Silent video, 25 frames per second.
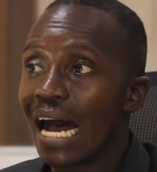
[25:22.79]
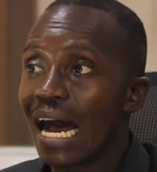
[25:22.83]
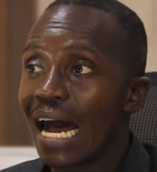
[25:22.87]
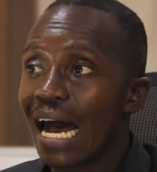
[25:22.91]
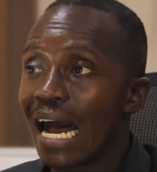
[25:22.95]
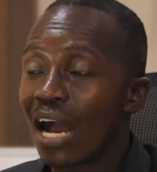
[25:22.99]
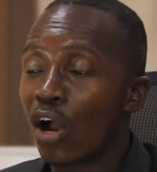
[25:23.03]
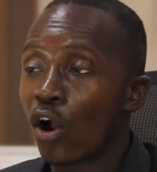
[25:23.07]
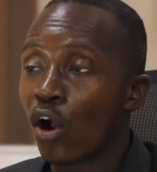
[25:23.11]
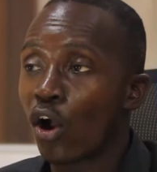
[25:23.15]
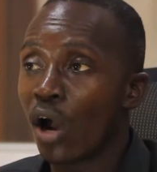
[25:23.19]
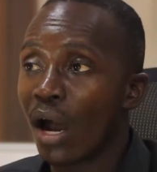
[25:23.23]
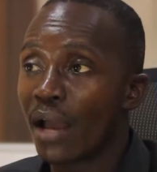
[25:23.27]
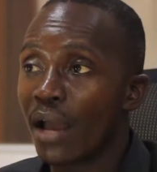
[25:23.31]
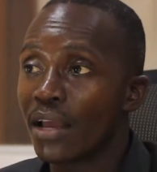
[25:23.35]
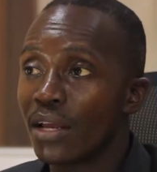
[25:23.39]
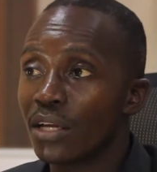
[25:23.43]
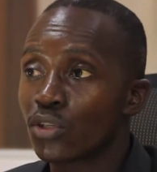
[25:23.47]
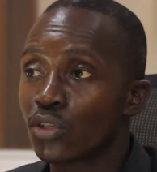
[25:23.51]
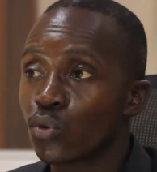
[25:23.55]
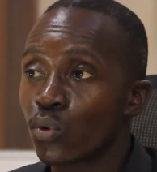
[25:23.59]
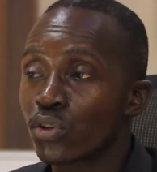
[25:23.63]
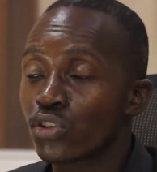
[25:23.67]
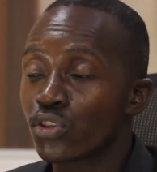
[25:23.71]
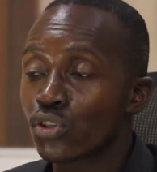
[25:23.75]

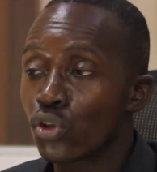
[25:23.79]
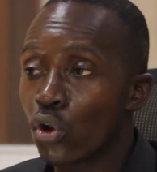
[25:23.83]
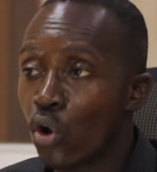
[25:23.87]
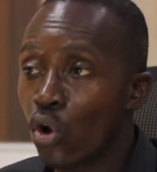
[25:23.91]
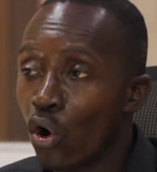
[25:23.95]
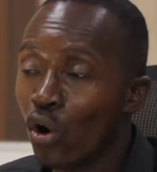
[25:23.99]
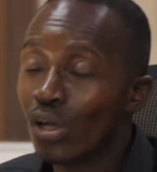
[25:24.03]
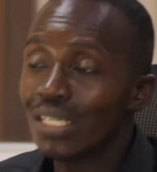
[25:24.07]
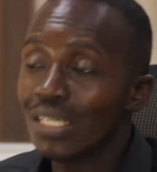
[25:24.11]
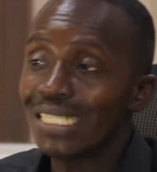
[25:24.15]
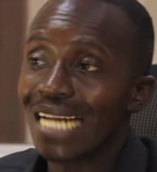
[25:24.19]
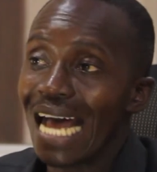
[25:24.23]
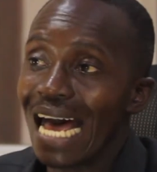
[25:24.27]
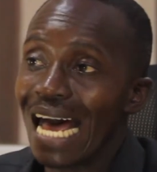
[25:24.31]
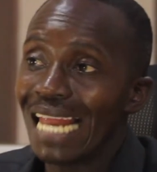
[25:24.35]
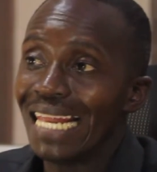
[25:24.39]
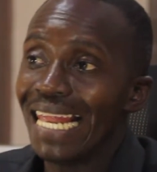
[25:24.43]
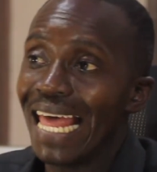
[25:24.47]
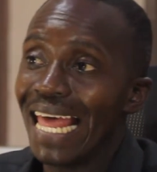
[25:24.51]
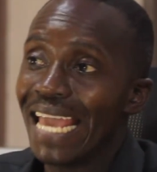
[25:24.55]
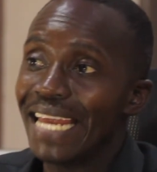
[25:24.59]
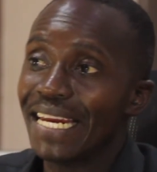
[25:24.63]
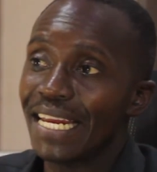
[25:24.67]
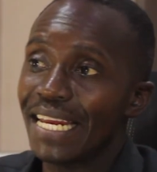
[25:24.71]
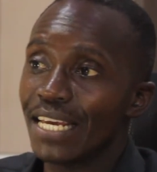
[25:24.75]
God
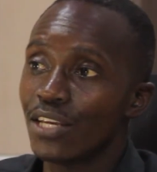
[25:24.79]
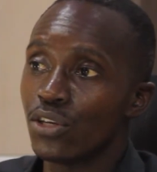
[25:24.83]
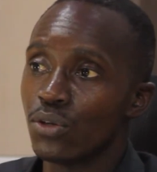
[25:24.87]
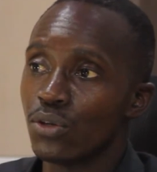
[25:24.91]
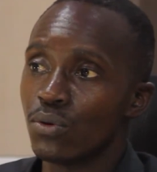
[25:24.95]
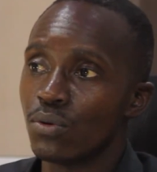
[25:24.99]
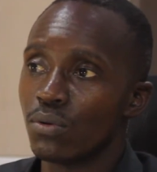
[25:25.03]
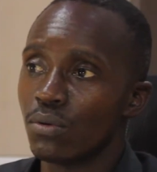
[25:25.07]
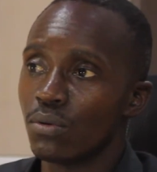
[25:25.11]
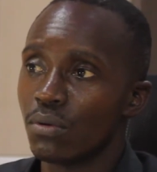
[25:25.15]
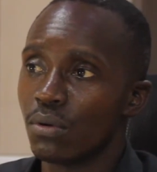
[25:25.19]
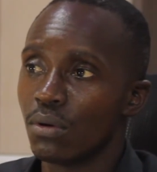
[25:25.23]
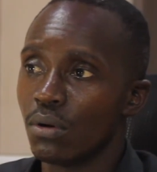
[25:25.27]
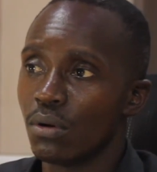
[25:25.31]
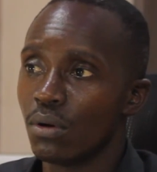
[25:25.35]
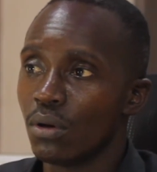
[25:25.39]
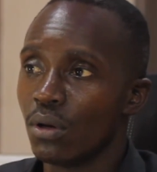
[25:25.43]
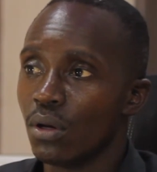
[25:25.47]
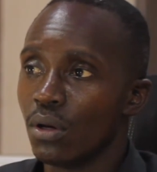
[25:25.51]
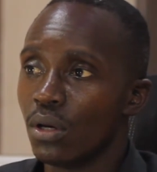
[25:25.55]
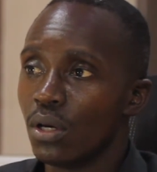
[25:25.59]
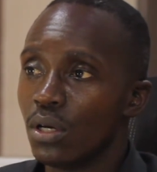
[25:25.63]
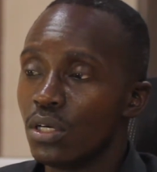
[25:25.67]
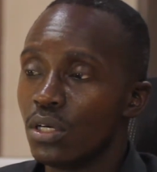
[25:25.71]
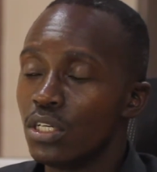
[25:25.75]
aligning you
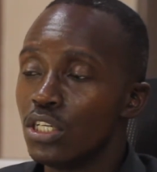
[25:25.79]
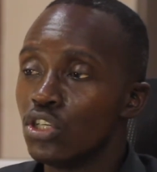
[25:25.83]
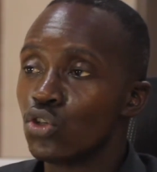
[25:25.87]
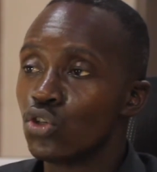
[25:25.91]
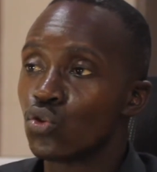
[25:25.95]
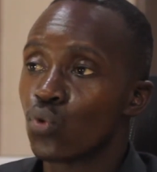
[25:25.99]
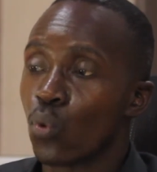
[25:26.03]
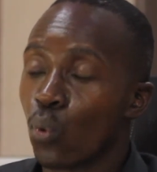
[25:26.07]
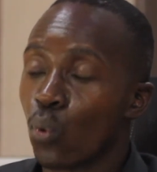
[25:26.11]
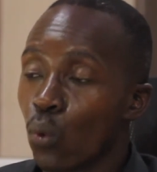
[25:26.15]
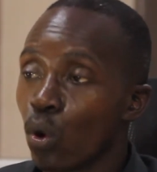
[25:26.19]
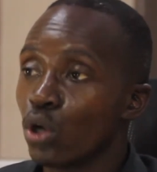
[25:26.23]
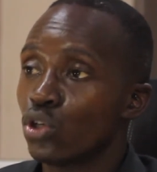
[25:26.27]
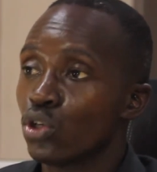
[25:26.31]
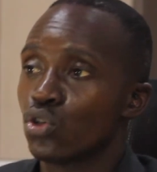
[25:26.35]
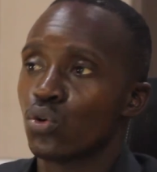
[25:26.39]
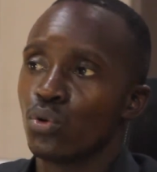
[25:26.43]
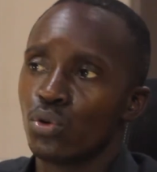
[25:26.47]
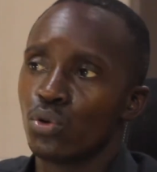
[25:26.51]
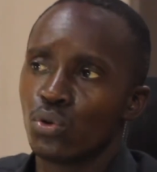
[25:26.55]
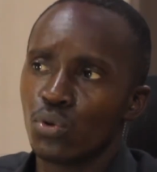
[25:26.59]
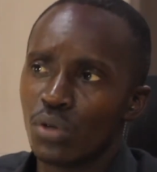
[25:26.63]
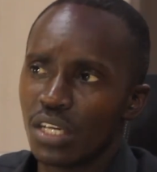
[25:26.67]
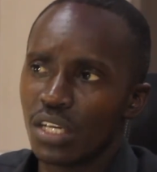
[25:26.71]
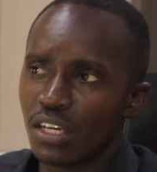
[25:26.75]
into what
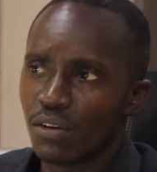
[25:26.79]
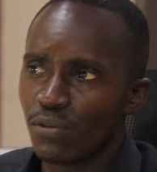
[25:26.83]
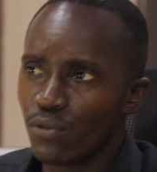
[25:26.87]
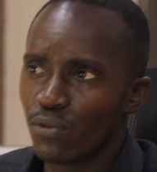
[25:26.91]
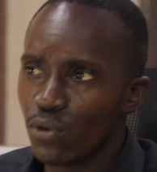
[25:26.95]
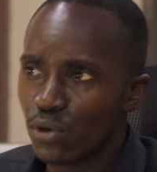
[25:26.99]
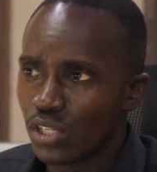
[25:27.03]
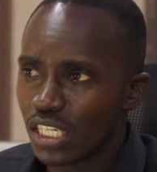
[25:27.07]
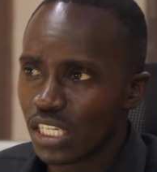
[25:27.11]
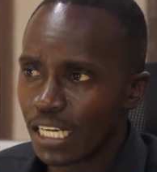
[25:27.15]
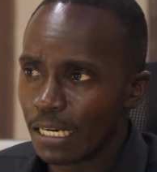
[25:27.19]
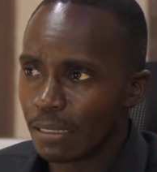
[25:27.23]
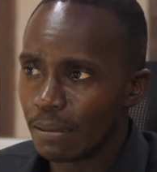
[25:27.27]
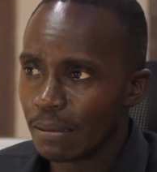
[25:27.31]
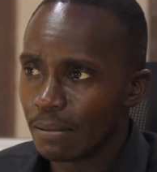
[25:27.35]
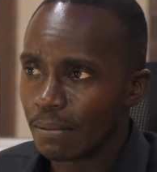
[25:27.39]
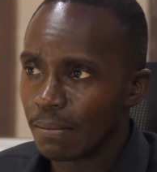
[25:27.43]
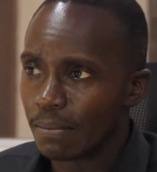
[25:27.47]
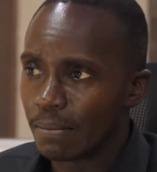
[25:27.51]
you do in future?